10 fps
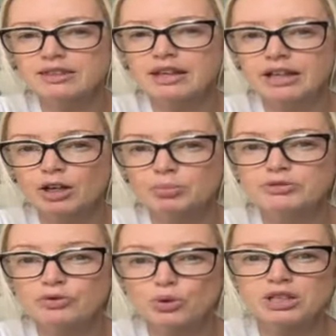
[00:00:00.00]
helps
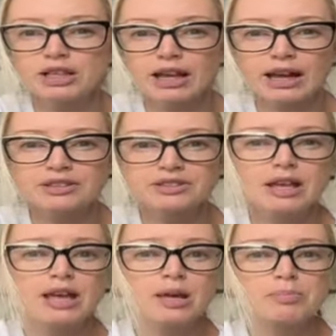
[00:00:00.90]
40 cats,
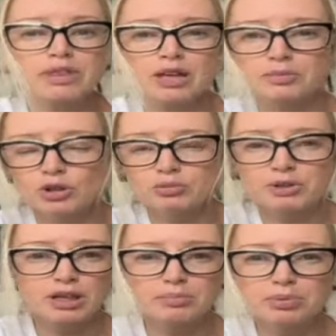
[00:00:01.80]
but that could be a
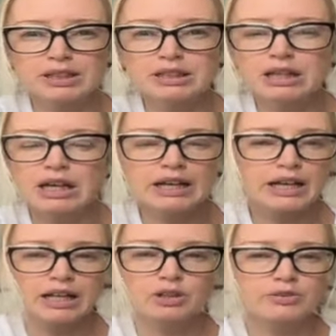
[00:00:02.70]
complete lie, and
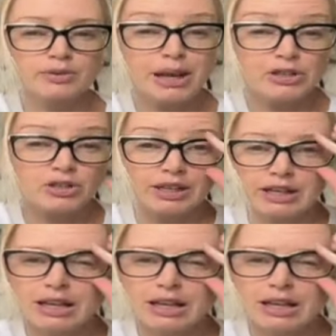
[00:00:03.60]
I could have imagined that.